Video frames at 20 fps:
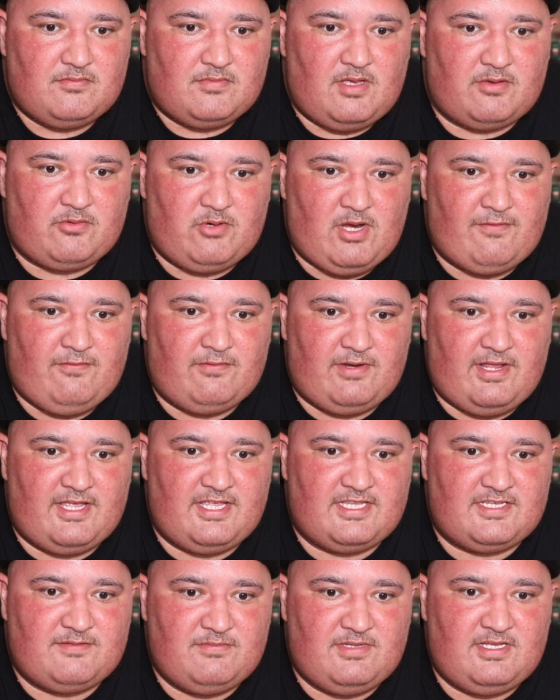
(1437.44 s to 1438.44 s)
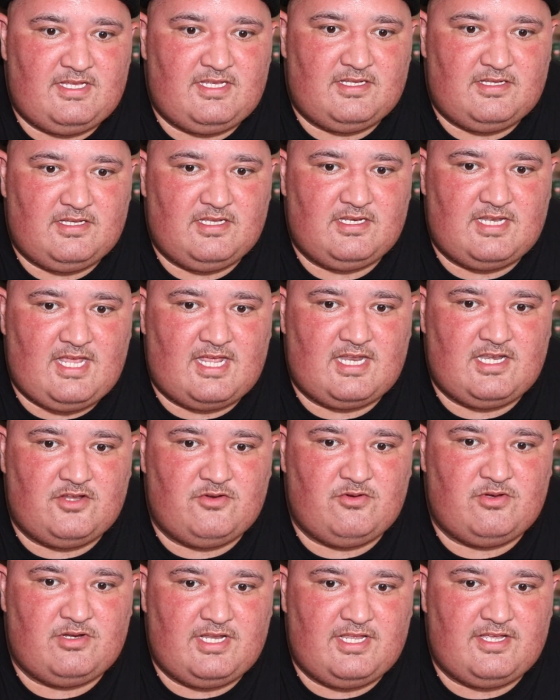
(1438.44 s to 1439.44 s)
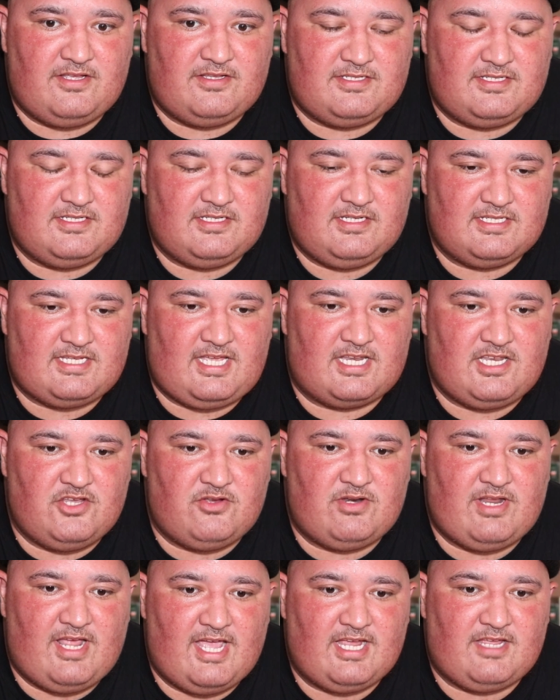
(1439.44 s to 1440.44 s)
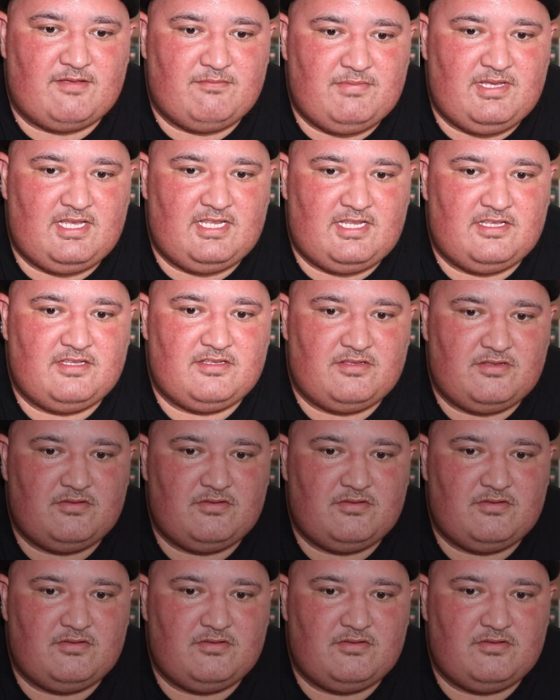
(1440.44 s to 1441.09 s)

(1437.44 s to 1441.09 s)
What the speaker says: I'm grateful that it's me and not no one else, because I know that I can beat it.